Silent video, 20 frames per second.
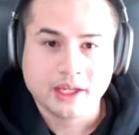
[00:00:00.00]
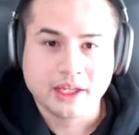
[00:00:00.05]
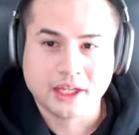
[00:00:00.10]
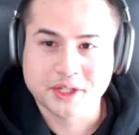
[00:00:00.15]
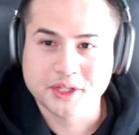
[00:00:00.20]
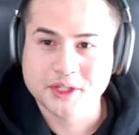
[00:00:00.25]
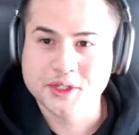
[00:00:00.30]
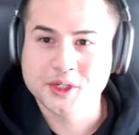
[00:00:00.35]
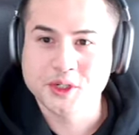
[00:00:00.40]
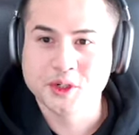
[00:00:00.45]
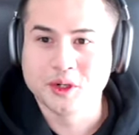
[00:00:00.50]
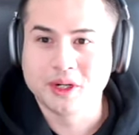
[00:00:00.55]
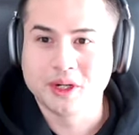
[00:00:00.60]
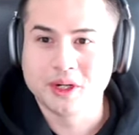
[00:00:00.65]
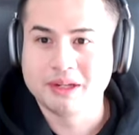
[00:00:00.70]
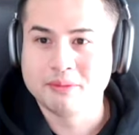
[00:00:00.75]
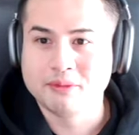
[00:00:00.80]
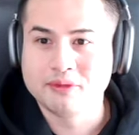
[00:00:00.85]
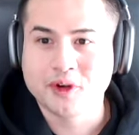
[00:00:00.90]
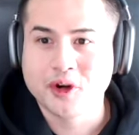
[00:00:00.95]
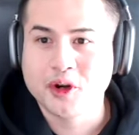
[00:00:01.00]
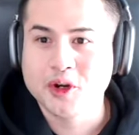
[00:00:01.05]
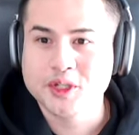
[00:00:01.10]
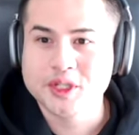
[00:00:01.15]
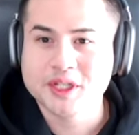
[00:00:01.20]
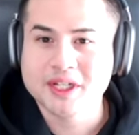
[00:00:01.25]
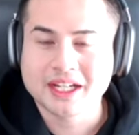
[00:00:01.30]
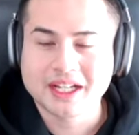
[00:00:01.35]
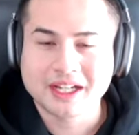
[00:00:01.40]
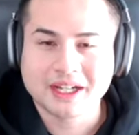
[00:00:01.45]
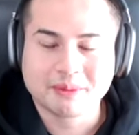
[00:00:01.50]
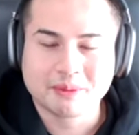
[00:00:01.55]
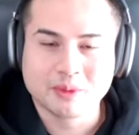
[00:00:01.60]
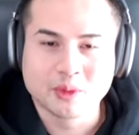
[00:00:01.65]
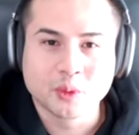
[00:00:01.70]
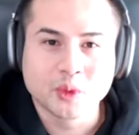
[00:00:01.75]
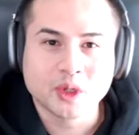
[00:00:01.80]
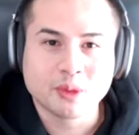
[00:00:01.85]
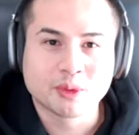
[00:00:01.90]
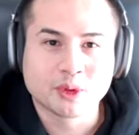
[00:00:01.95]
Yes, so first,
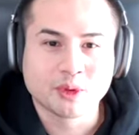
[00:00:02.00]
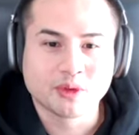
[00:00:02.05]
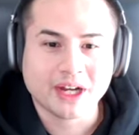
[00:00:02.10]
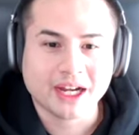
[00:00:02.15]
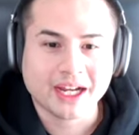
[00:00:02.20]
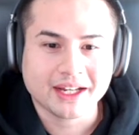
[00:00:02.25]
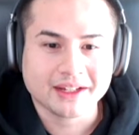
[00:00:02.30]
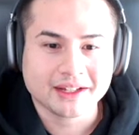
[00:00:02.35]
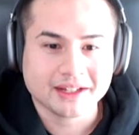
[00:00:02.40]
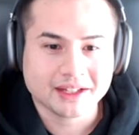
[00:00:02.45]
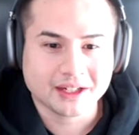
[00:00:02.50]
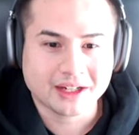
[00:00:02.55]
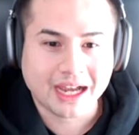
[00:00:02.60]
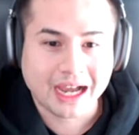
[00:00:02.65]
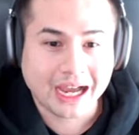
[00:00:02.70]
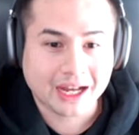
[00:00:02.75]
we provided a